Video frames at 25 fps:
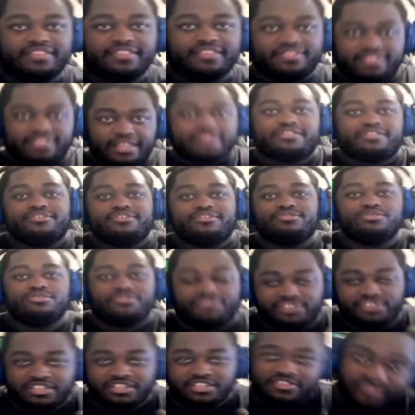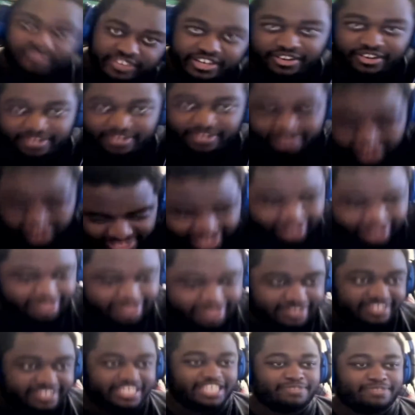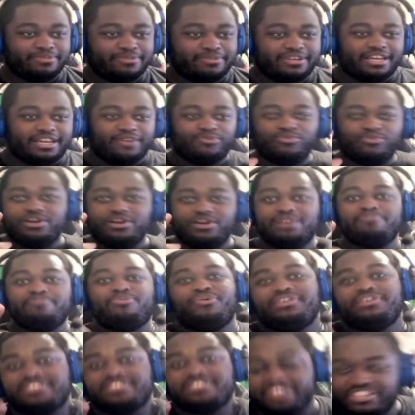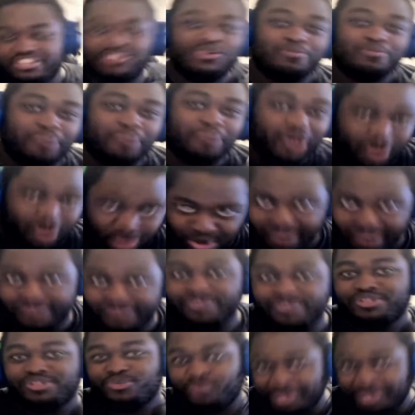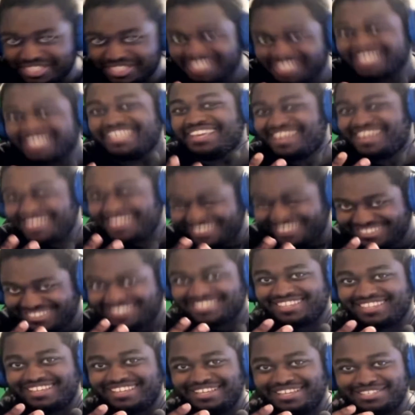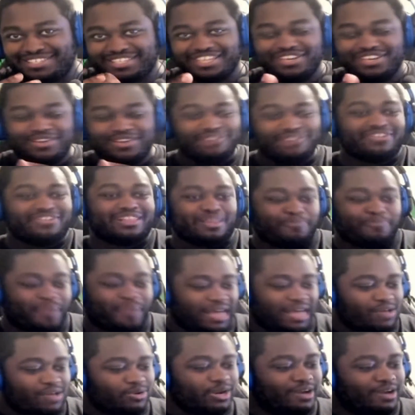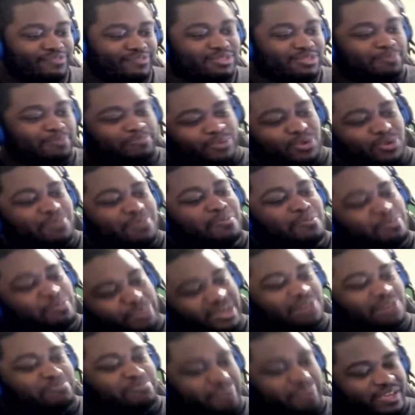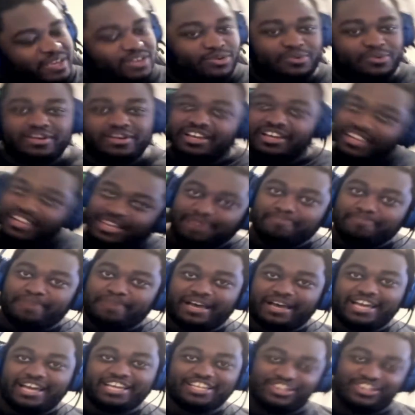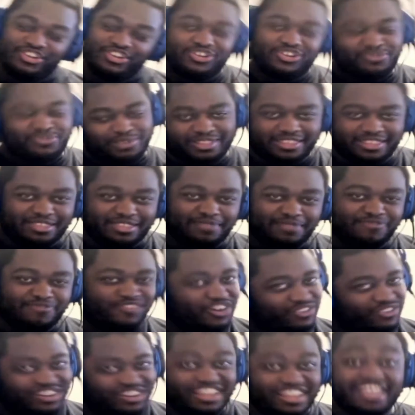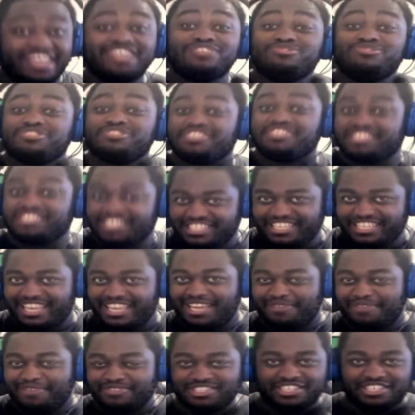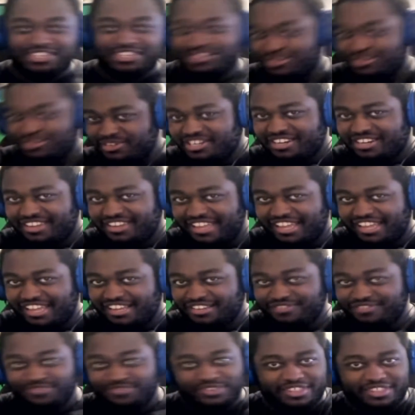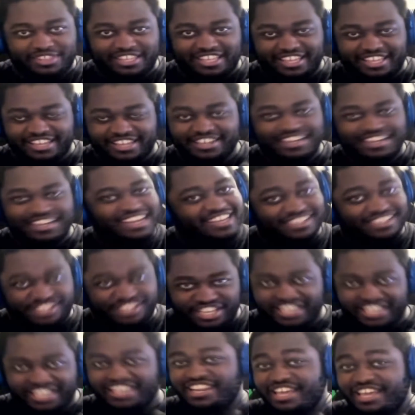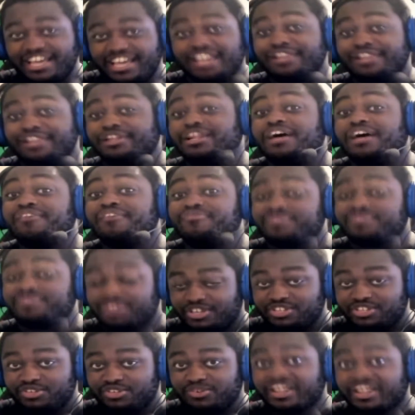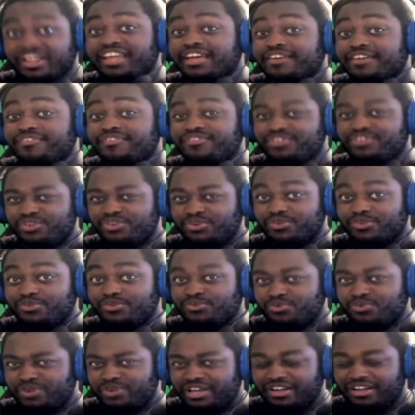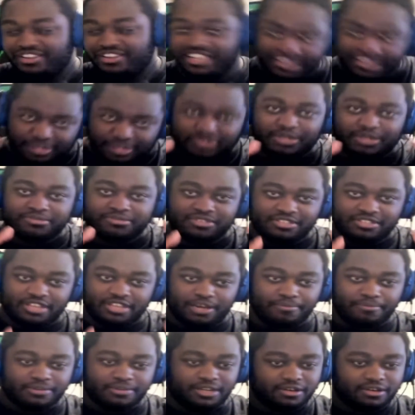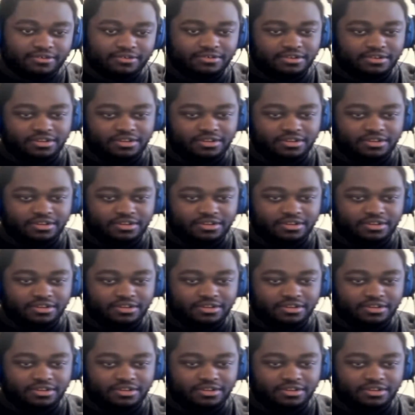That's gonna do it for this video, ladies and gentlemen. A 1.2-parter for the Winsky Inskis. You've got the power of the Boom Butt Beetle combined with very interesting names, including names for the Giggity Love Tunnel, if you will. Link in the description down below.